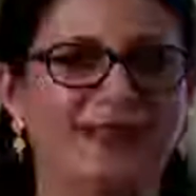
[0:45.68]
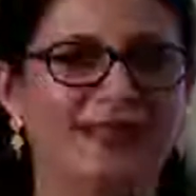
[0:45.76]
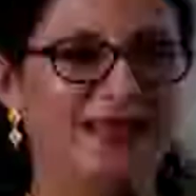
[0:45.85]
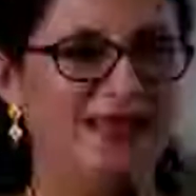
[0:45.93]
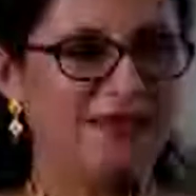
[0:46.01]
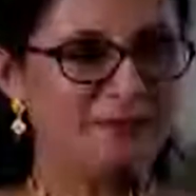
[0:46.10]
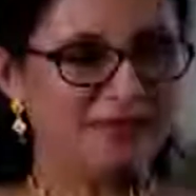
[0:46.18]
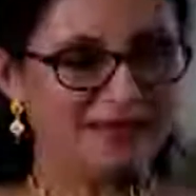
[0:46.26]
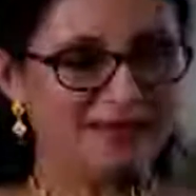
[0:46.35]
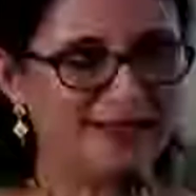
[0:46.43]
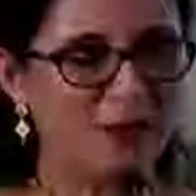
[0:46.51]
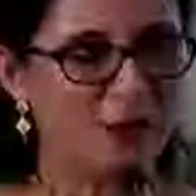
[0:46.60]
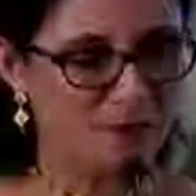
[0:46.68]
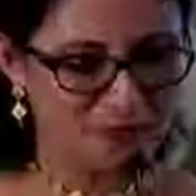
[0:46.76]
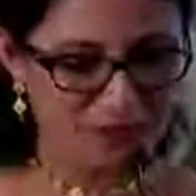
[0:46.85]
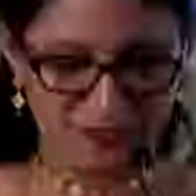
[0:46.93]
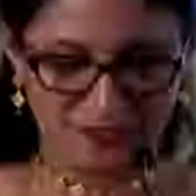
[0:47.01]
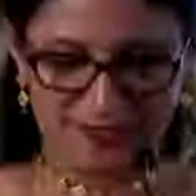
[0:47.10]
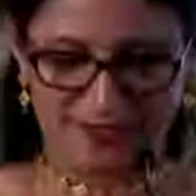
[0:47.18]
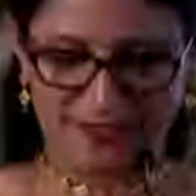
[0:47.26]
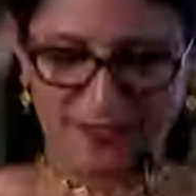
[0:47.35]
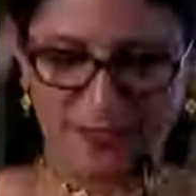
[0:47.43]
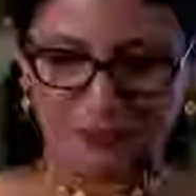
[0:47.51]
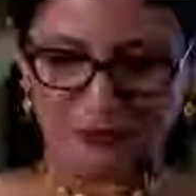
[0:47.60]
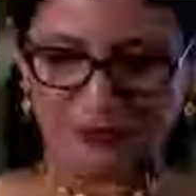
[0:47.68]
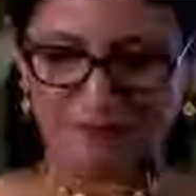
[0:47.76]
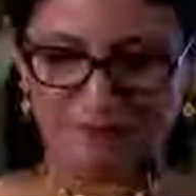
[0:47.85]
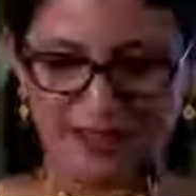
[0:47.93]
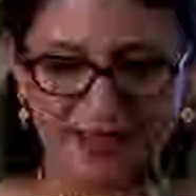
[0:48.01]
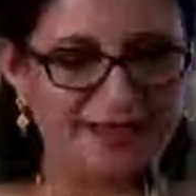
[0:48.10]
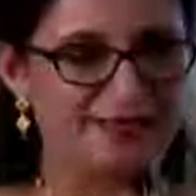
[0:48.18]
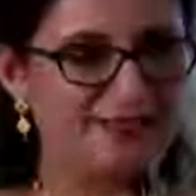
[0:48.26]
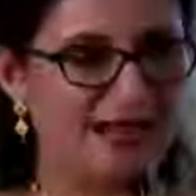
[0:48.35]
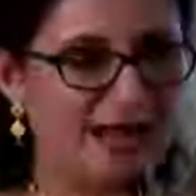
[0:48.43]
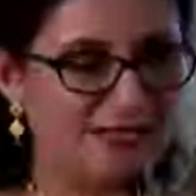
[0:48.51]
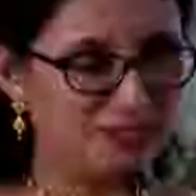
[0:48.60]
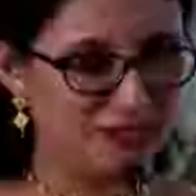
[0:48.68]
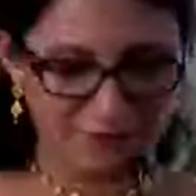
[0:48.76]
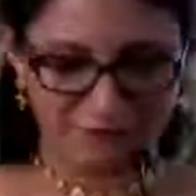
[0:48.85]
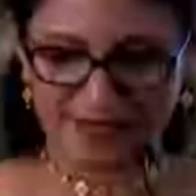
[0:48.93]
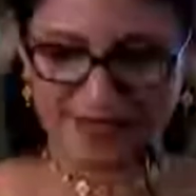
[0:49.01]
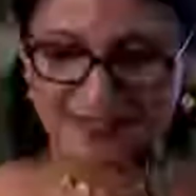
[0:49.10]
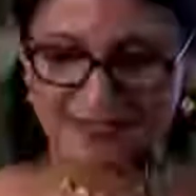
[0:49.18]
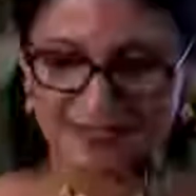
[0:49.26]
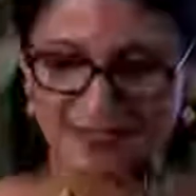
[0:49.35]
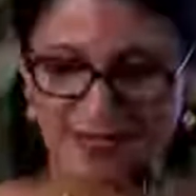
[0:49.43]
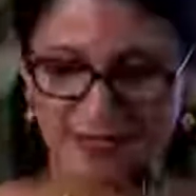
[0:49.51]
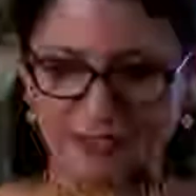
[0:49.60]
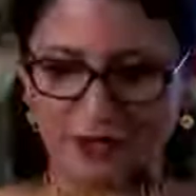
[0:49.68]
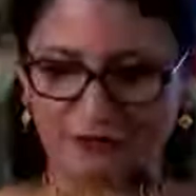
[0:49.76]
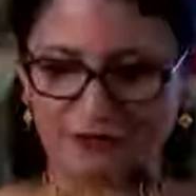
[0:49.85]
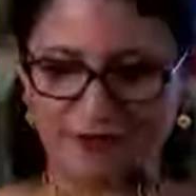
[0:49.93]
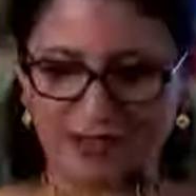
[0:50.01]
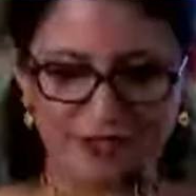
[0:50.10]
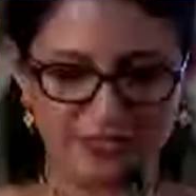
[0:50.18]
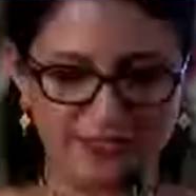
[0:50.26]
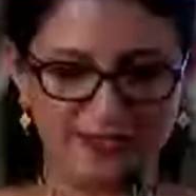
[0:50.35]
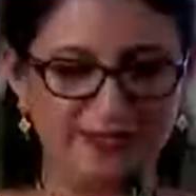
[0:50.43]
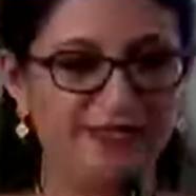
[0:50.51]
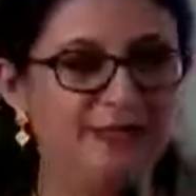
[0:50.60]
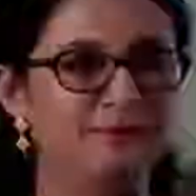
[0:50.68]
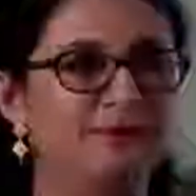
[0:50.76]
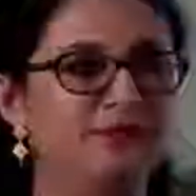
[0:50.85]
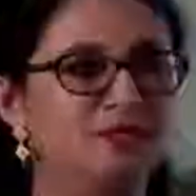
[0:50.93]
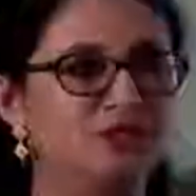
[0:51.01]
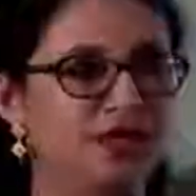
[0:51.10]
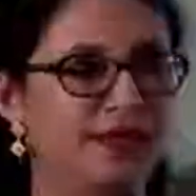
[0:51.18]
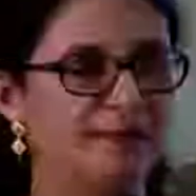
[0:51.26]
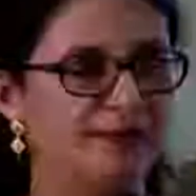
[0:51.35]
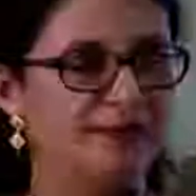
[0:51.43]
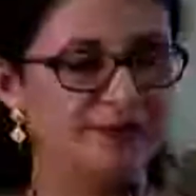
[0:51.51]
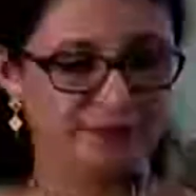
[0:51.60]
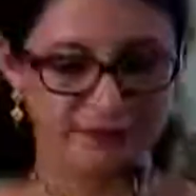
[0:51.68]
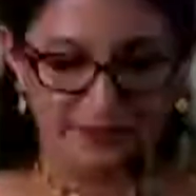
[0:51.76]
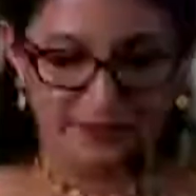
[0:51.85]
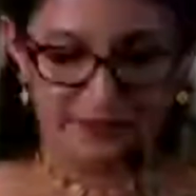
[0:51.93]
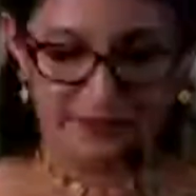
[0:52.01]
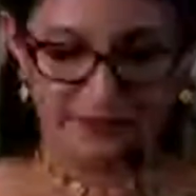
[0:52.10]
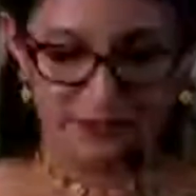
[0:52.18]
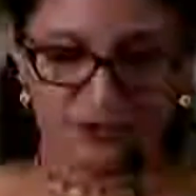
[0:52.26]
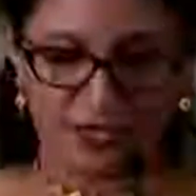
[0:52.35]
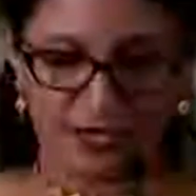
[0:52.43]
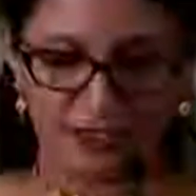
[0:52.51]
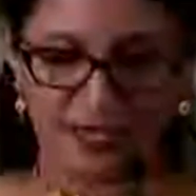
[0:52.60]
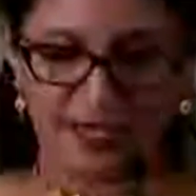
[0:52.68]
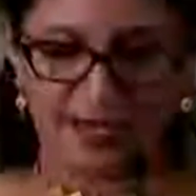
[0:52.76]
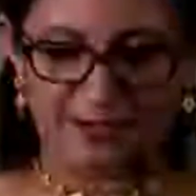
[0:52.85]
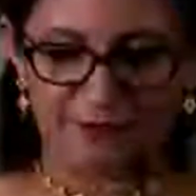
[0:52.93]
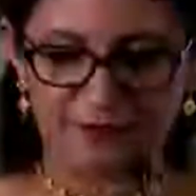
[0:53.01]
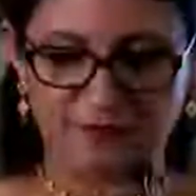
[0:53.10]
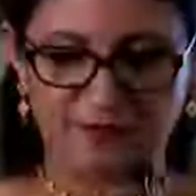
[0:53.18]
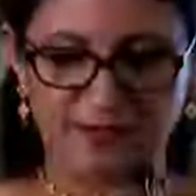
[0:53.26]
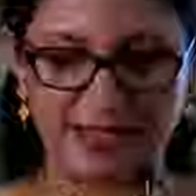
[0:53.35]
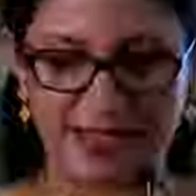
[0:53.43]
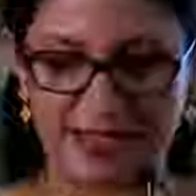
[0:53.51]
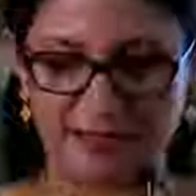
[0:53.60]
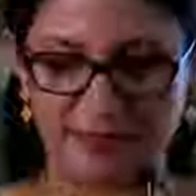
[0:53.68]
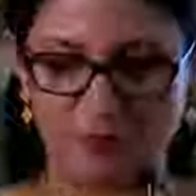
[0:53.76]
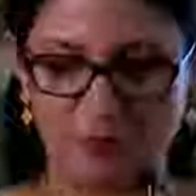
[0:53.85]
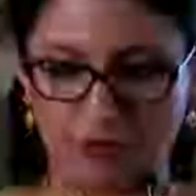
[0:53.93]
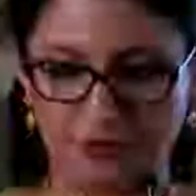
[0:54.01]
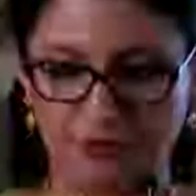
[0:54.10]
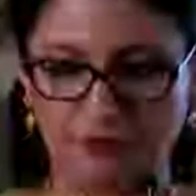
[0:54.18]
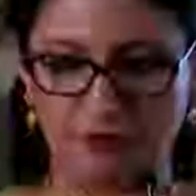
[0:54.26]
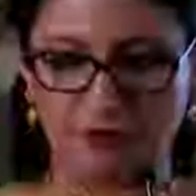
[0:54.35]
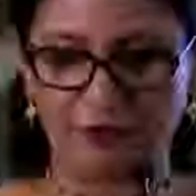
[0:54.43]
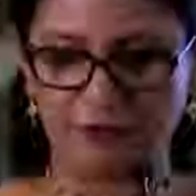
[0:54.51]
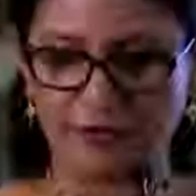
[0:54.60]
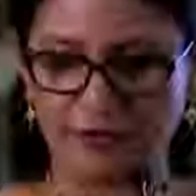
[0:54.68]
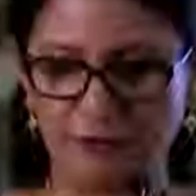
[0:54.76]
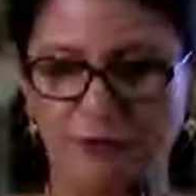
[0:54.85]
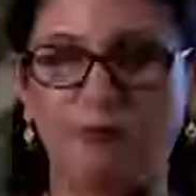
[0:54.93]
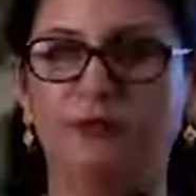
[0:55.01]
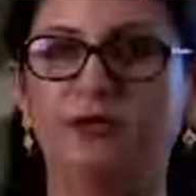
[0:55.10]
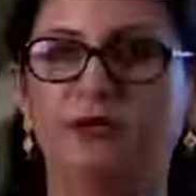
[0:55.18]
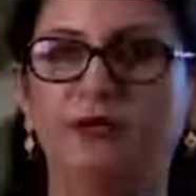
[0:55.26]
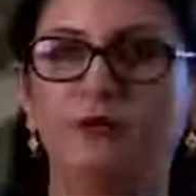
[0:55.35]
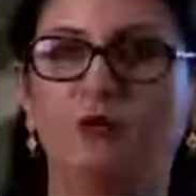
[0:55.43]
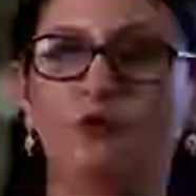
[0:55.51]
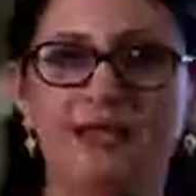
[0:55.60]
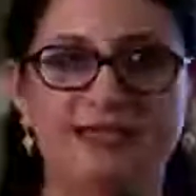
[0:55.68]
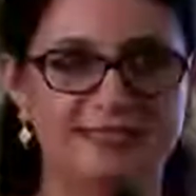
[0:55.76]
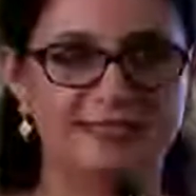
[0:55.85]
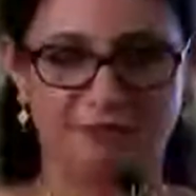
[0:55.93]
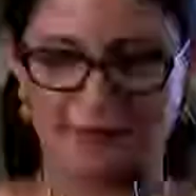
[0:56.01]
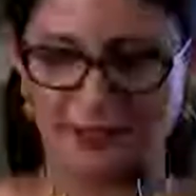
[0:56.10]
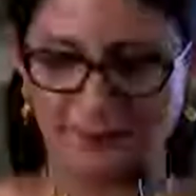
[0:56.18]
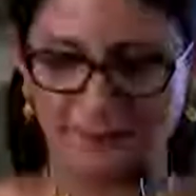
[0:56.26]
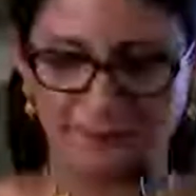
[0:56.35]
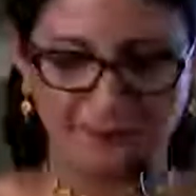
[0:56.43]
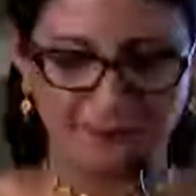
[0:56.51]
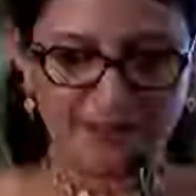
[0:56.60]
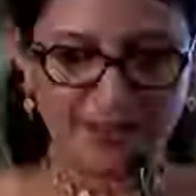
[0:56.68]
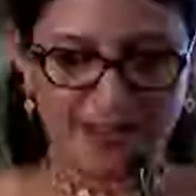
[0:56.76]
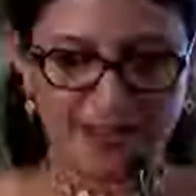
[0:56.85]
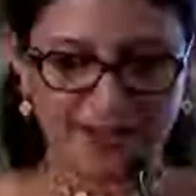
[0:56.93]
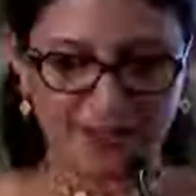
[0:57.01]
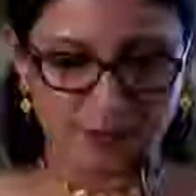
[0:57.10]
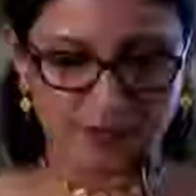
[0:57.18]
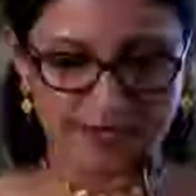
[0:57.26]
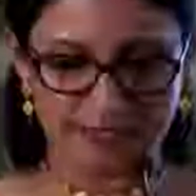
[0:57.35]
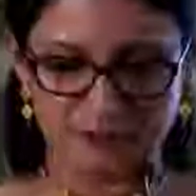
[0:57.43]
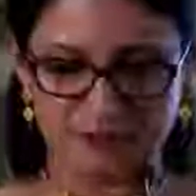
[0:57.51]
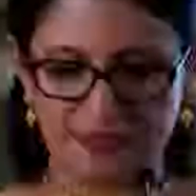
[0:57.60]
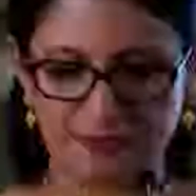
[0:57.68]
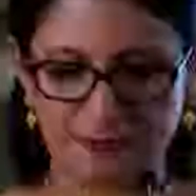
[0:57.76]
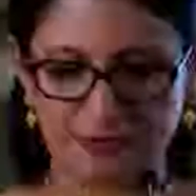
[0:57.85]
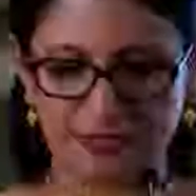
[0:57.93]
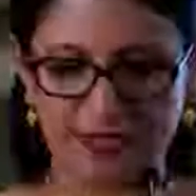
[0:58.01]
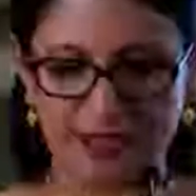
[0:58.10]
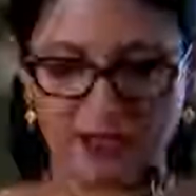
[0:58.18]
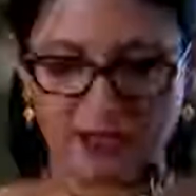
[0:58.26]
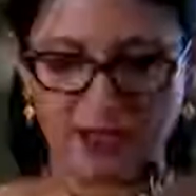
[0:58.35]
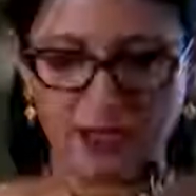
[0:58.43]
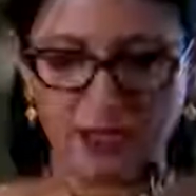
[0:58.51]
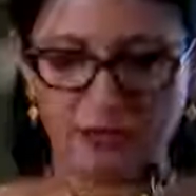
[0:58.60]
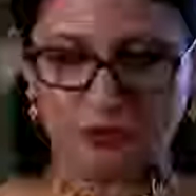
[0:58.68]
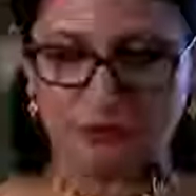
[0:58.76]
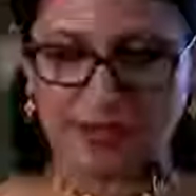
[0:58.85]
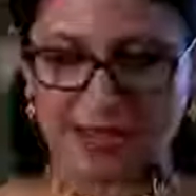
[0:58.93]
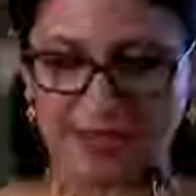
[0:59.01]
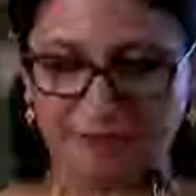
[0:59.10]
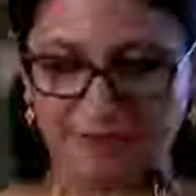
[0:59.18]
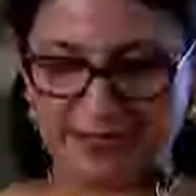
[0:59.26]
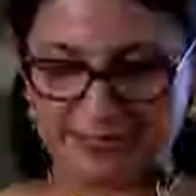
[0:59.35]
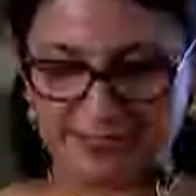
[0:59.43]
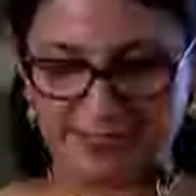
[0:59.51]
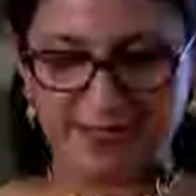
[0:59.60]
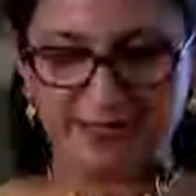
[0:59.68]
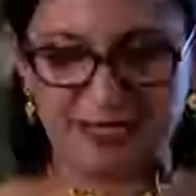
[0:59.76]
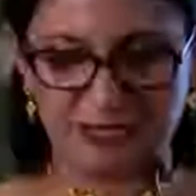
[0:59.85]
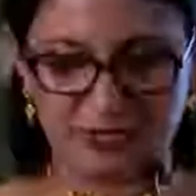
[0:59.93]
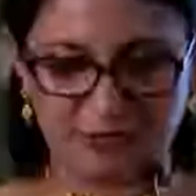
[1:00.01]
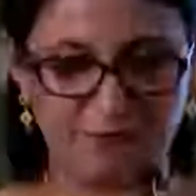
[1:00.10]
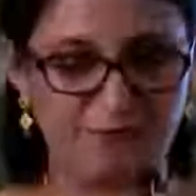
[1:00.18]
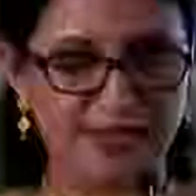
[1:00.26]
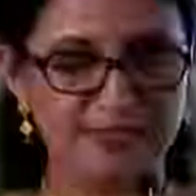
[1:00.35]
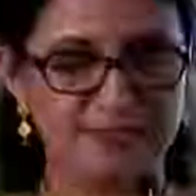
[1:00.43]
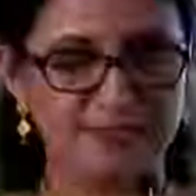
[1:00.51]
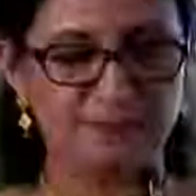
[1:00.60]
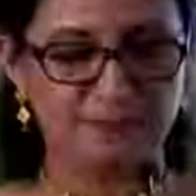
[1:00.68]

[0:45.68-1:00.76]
Let me take the opportunity to invite our chief guest, Dr. Rashid Alleem, Chairman, Sharjah Electricity and Water Authority, popularly known as SEWA. I request Mr. Pushkin Agha to kindly felicitate our chief guest.